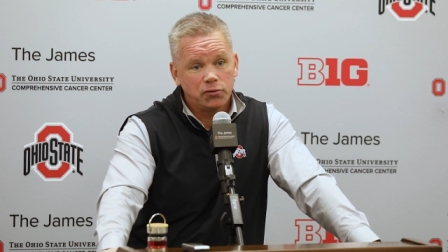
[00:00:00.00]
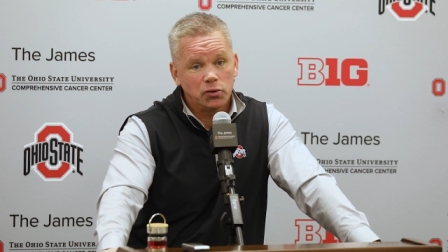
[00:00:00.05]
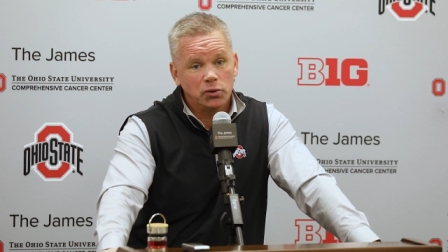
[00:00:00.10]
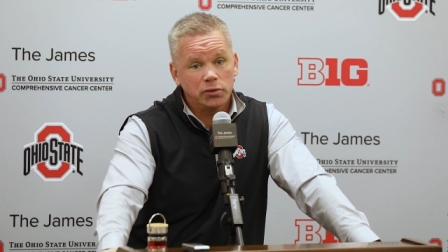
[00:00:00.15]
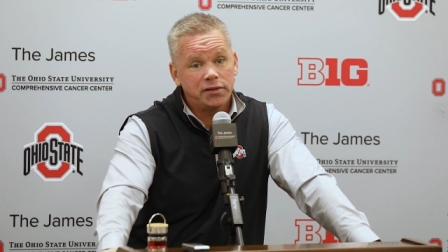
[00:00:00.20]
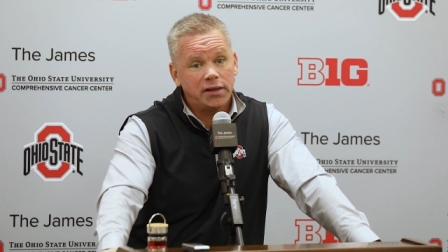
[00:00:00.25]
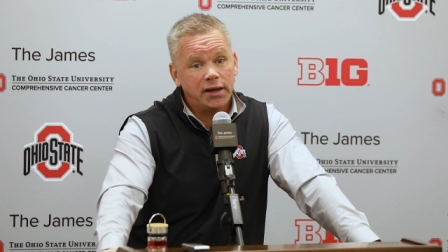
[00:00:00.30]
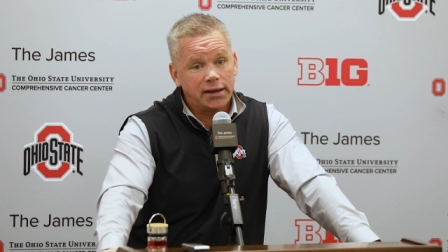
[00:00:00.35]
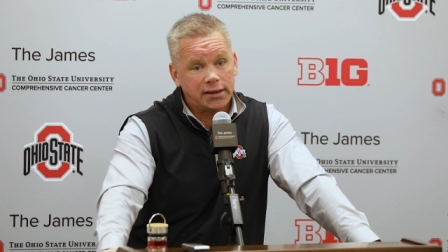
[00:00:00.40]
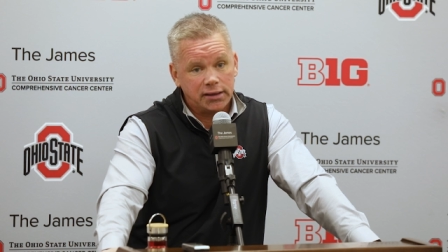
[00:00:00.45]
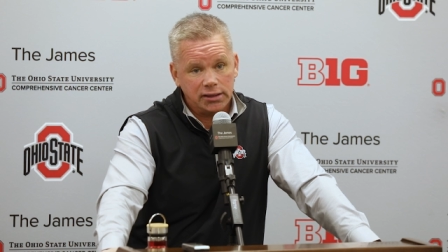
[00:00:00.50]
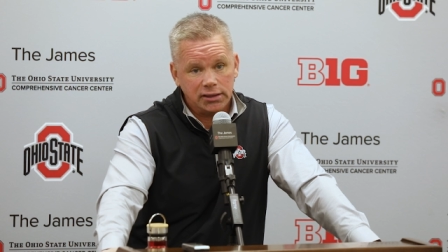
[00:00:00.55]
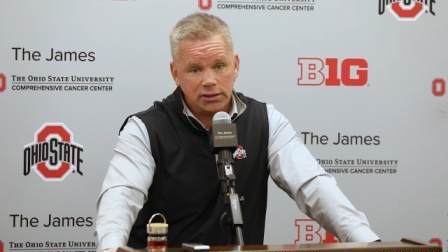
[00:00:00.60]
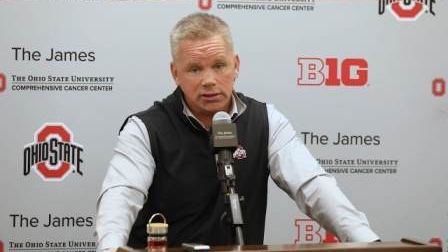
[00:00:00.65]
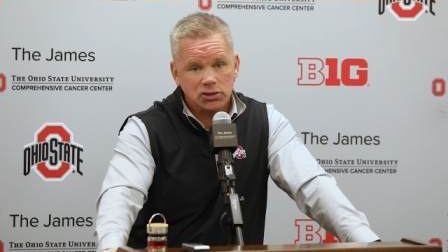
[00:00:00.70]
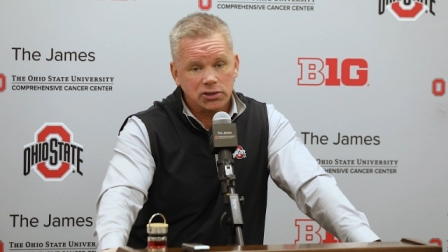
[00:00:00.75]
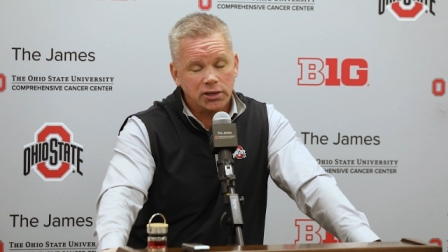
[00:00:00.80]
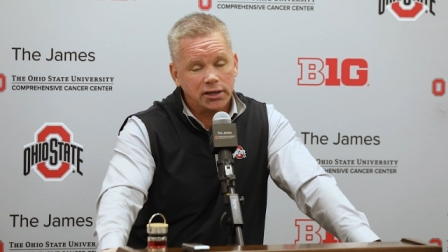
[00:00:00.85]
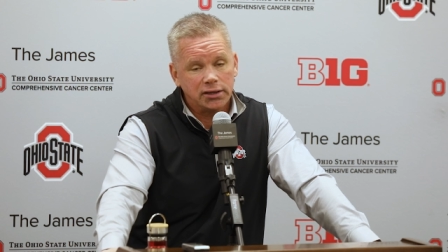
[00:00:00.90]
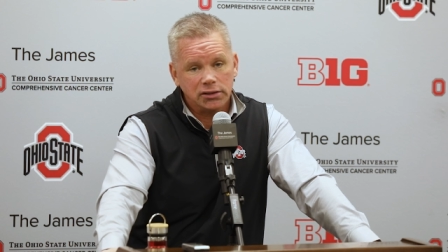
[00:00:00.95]
for
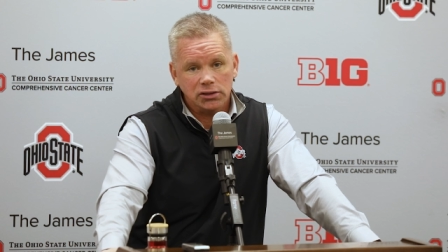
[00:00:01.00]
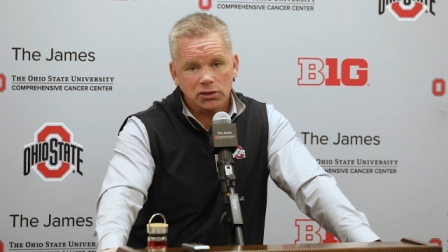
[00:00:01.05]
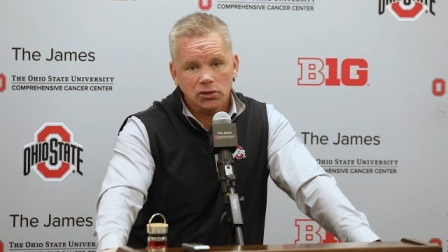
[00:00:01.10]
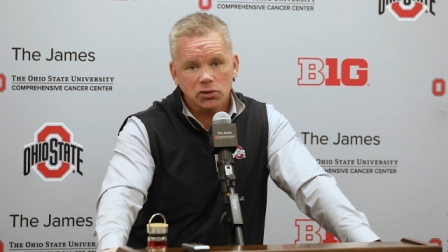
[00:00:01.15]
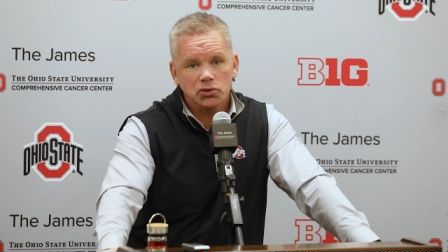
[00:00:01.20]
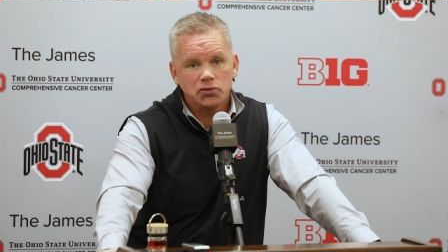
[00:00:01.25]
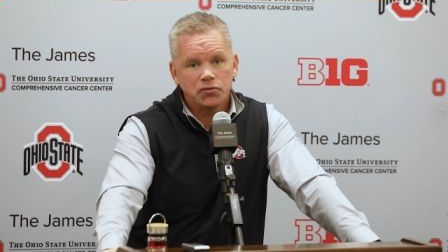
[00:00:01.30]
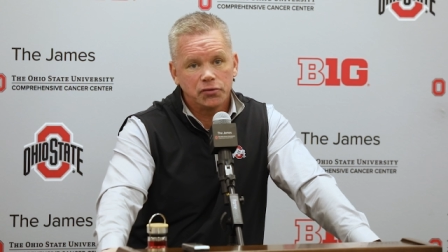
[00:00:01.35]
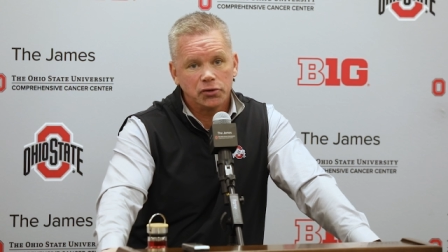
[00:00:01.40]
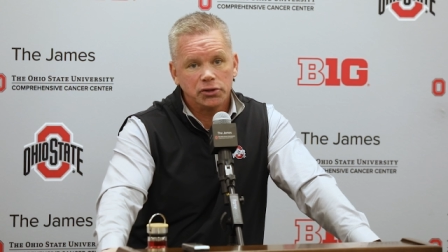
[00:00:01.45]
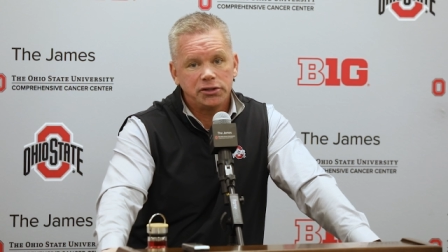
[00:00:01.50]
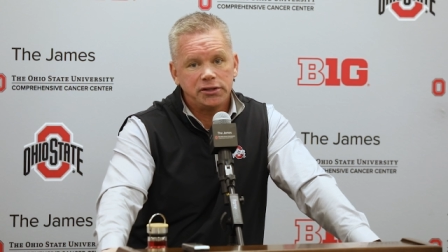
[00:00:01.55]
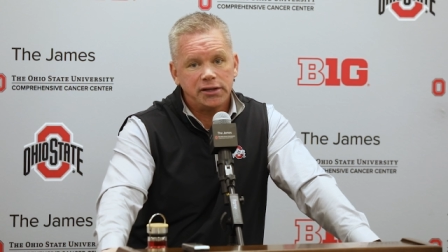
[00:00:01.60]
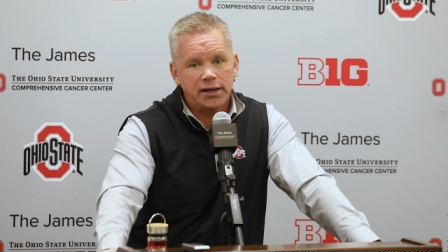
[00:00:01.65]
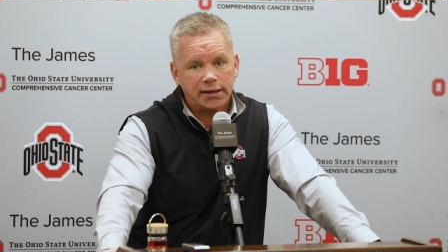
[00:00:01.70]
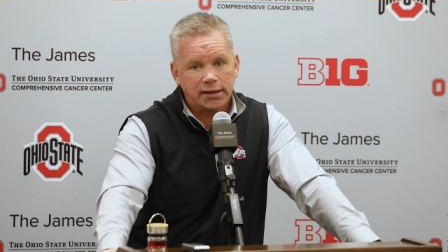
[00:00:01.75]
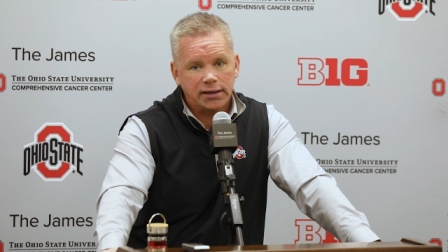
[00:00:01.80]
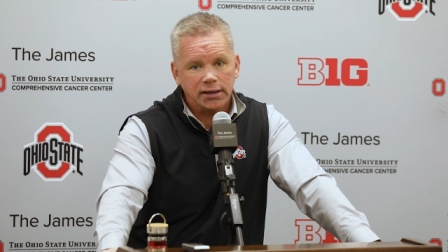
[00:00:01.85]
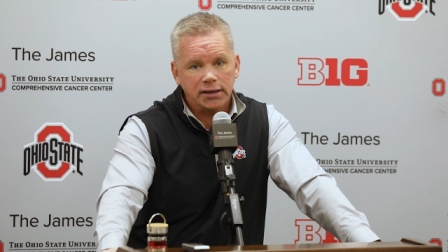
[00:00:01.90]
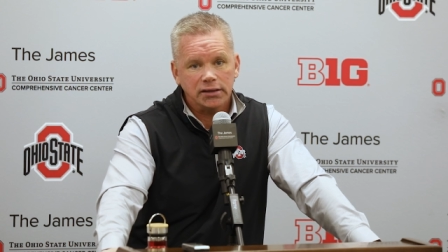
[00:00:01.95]
decades, not years, for
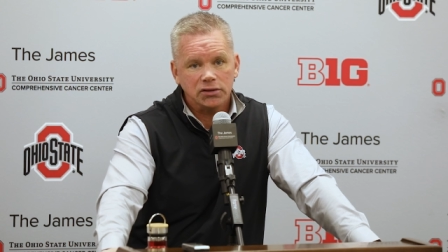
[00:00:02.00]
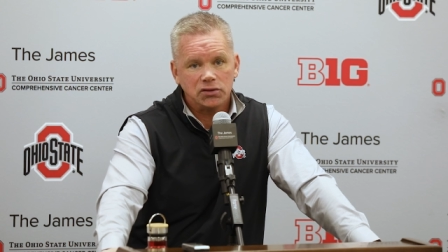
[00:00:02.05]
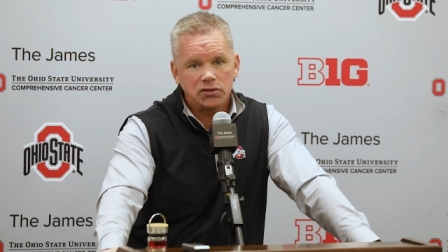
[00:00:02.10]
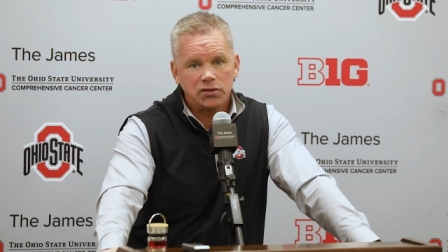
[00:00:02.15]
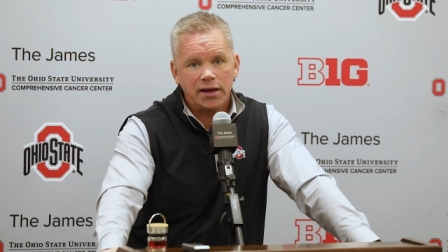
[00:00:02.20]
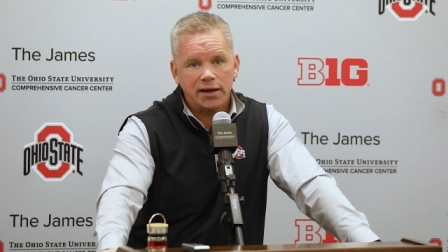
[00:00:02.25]
decades,